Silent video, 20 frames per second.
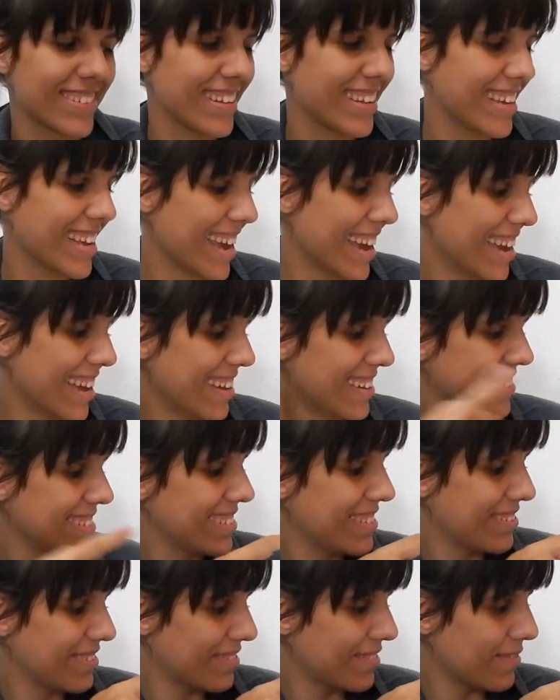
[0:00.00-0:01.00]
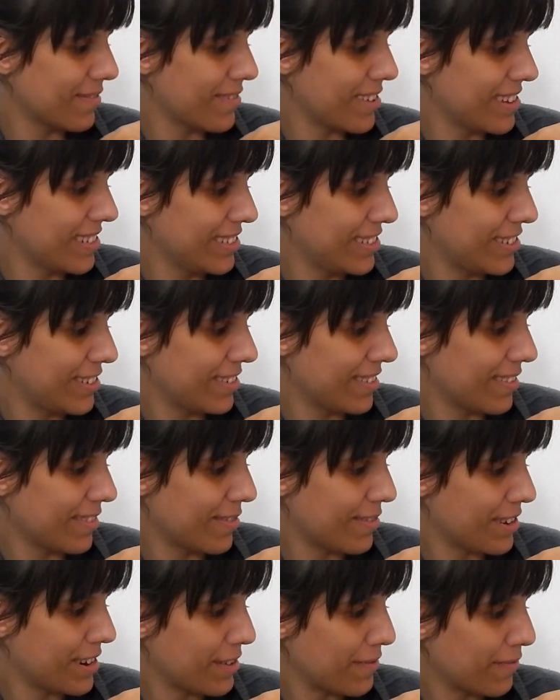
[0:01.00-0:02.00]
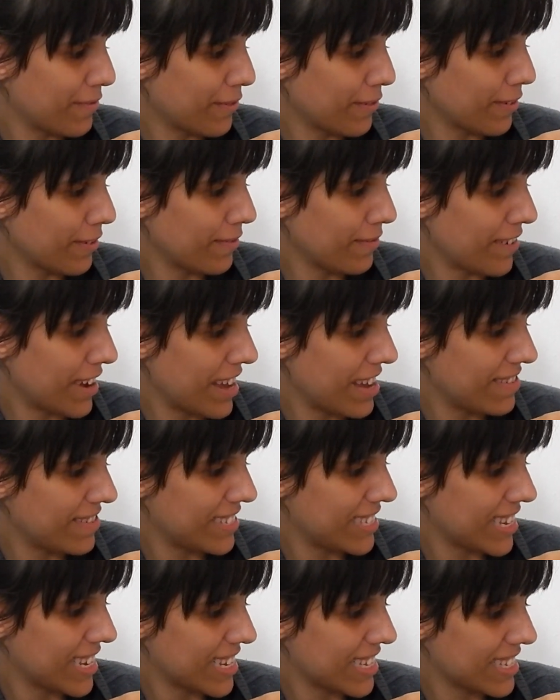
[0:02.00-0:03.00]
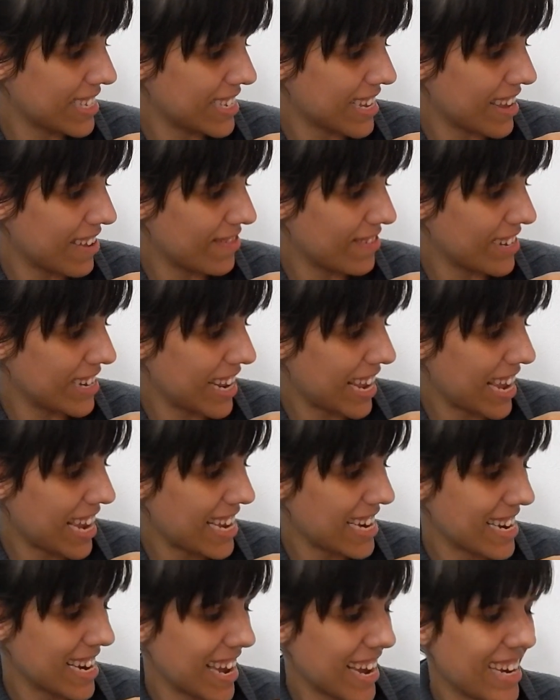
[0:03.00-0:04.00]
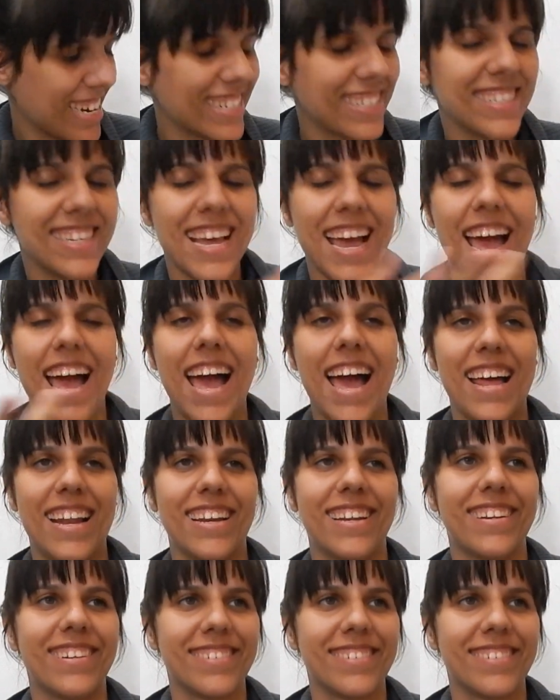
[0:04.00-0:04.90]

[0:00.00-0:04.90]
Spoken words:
Yeah, so 1, 2, 3, 4, 5, 6, 7, 8, 9, 10.